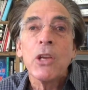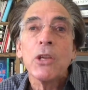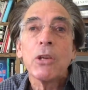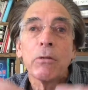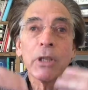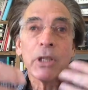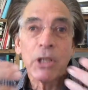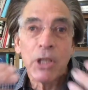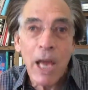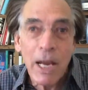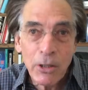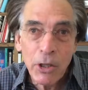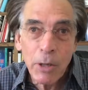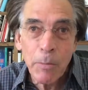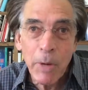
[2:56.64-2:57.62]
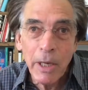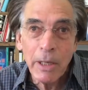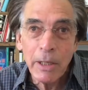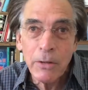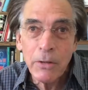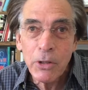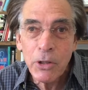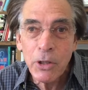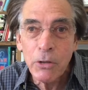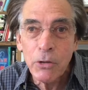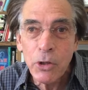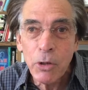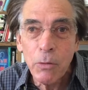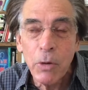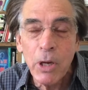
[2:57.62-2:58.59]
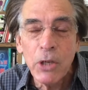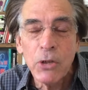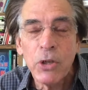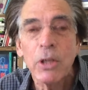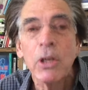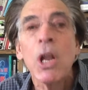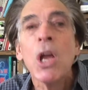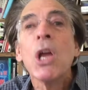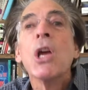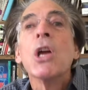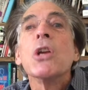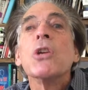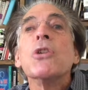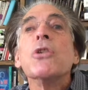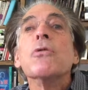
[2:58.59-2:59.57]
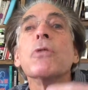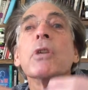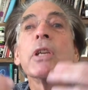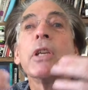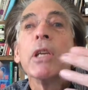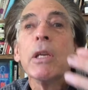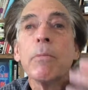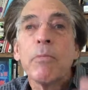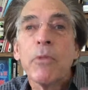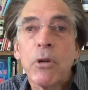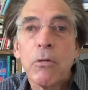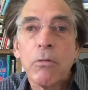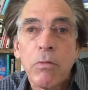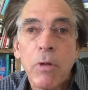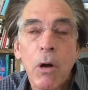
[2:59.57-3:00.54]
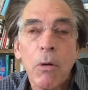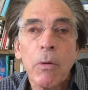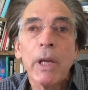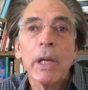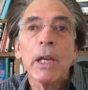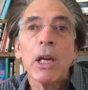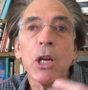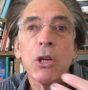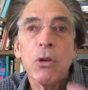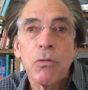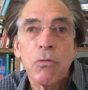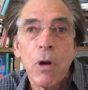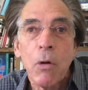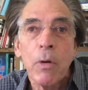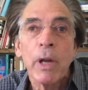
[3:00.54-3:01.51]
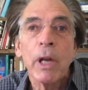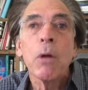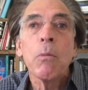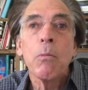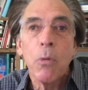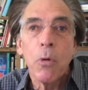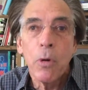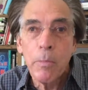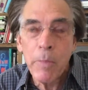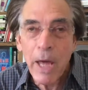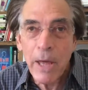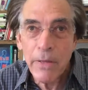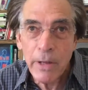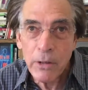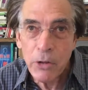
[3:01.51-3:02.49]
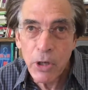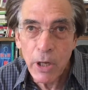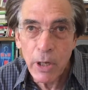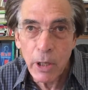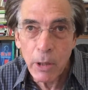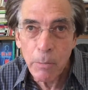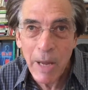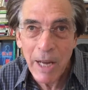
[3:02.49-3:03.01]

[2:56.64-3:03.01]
You're exacerbating the situation. You keep growing and growing more pathogenic